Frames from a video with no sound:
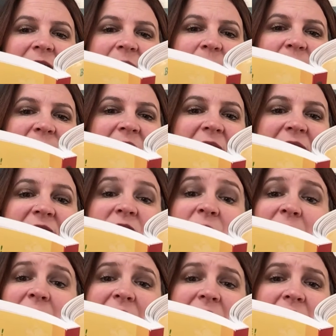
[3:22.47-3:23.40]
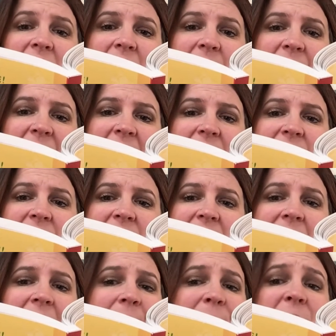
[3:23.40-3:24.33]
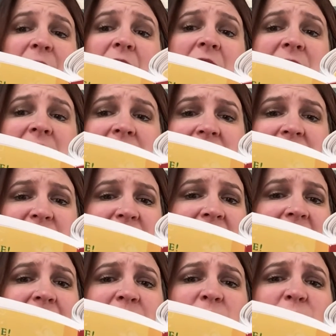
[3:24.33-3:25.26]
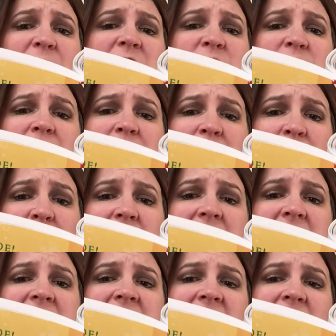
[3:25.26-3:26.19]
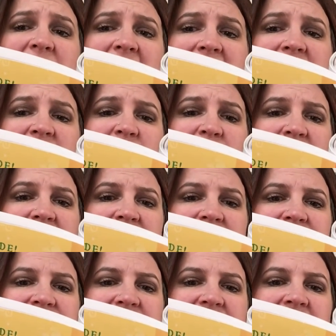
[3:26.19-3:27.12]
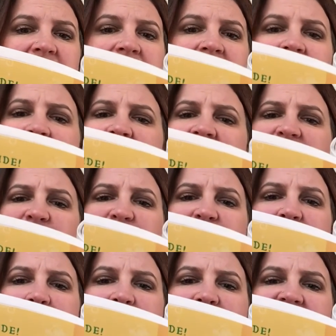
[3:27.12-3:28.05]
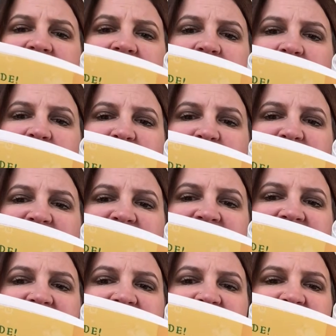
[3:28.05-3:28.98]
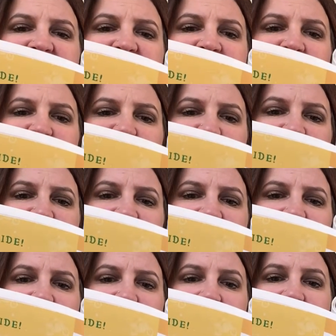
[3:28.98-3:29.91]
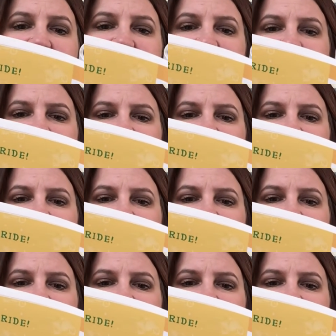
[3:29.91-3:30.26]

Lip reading: "But I know I saw a mouse. I'm positive, and I am going to report it to the management. I knew the minute we moved into this spooky old place